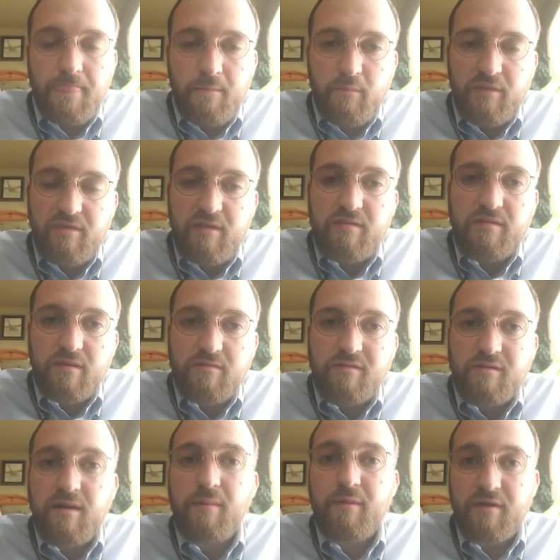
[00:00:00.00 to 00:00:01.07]
But these things
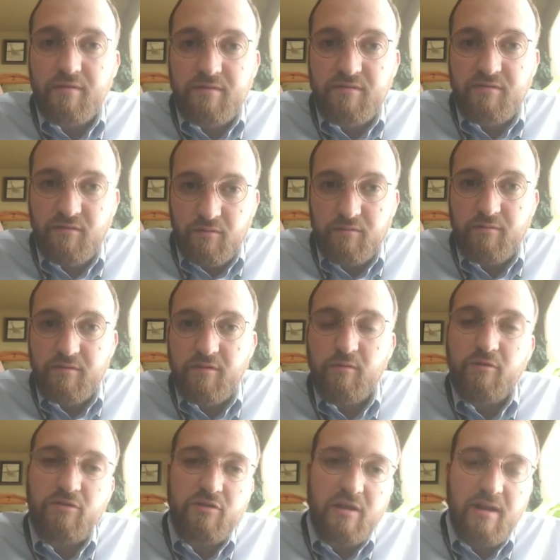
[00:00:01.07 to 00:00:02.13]
are coming soon, so
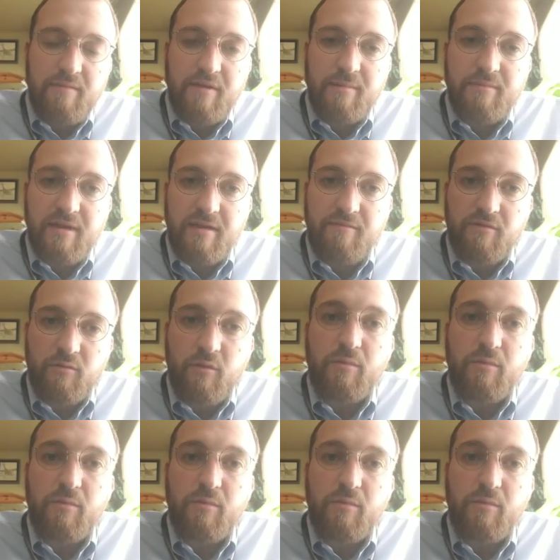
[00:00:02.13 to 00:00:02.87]
we should have an update for